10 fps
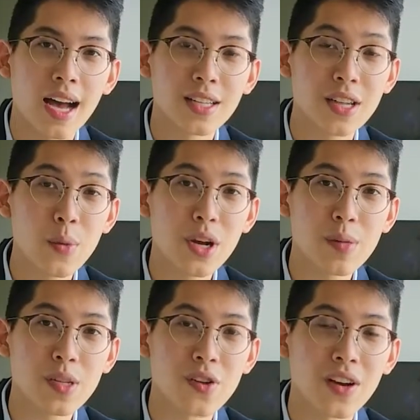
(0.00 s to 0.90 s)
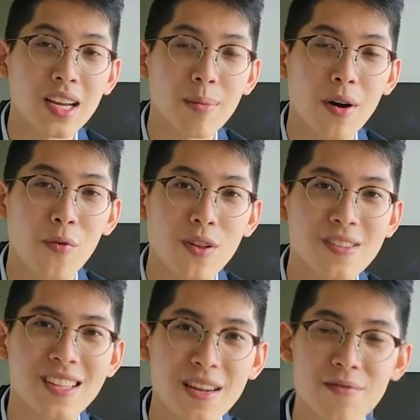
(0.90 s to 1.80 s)
Today we're going to be talking about real
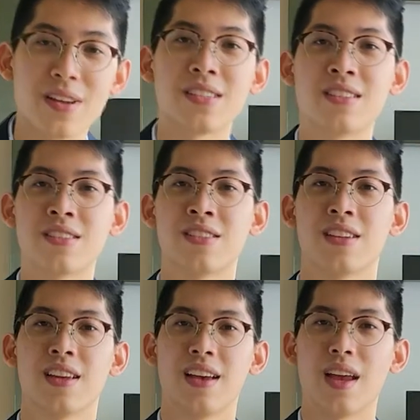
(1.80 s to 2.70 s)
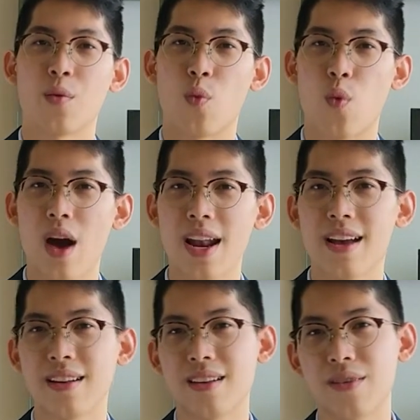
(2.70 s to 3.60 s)
estate investors and what
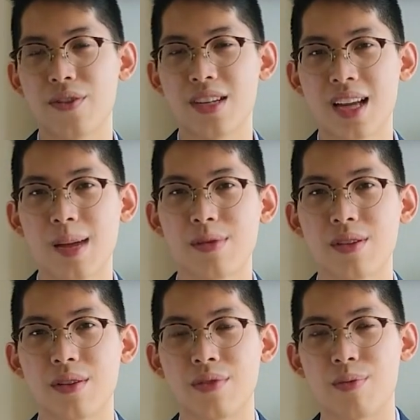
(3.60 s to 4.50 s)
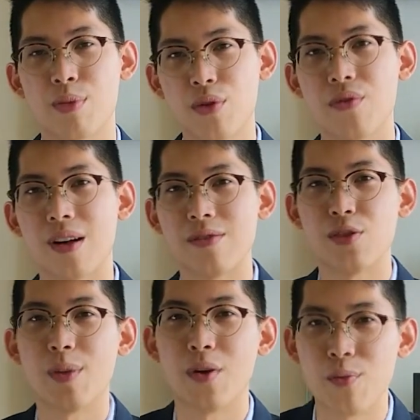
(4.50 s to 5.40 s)
are the different types of profiles
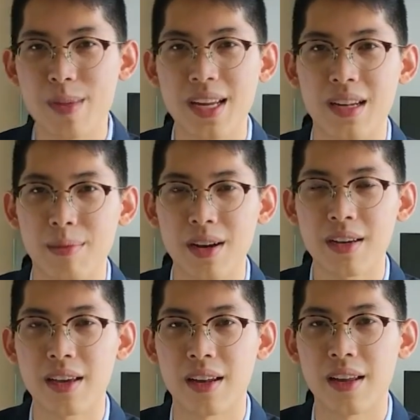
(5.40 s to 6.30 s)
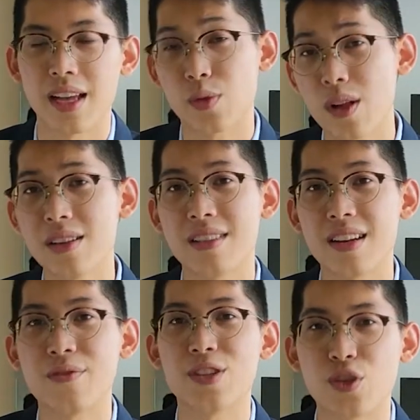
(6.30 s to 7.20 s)
you might meet in the market, as well as their
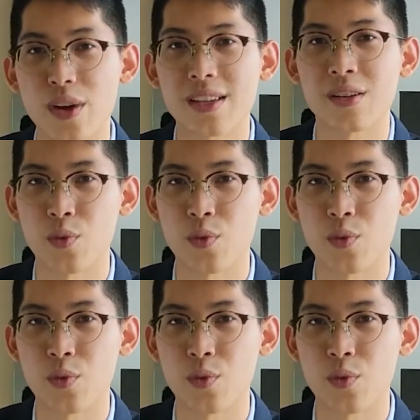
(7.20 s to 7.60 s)
different strengths and